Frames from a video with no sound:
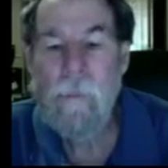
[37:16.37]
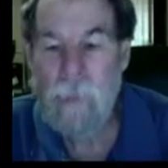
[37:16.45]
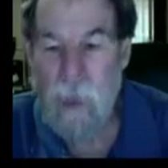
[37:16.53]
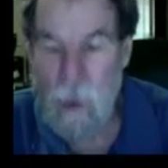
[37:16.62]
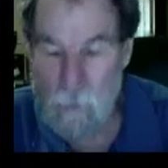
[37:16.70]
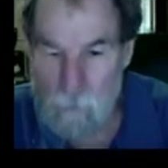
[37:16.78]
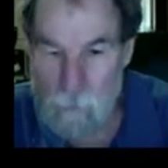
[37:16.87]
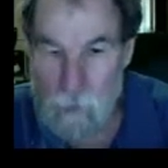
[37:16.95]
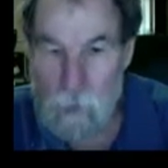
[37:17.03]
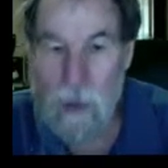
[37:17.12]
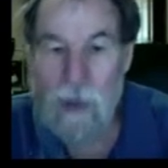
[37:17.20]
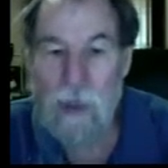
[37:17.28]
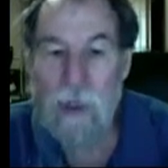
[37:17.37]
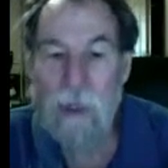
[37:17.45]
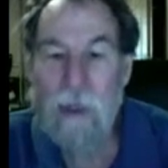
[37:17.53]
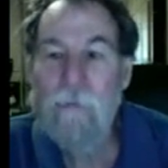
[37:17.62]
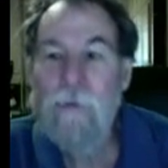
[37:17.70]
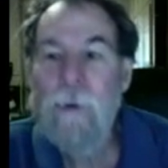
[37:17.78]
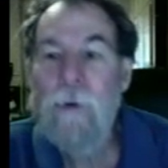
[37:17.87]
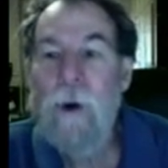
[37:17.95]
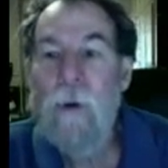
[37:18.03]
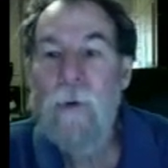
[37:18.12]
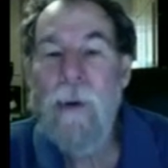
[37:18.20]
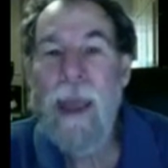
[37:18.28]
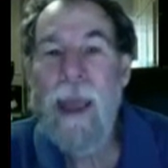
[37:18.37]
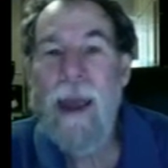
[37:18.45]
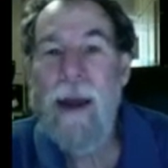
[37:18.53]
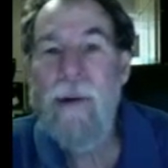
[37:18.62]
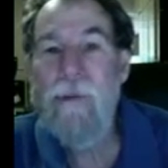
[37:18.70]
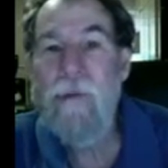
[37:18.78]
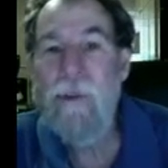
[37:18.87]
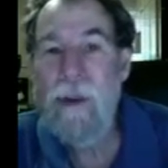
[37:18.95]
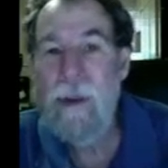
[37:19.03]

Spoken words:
Yeah. Especially if you don't have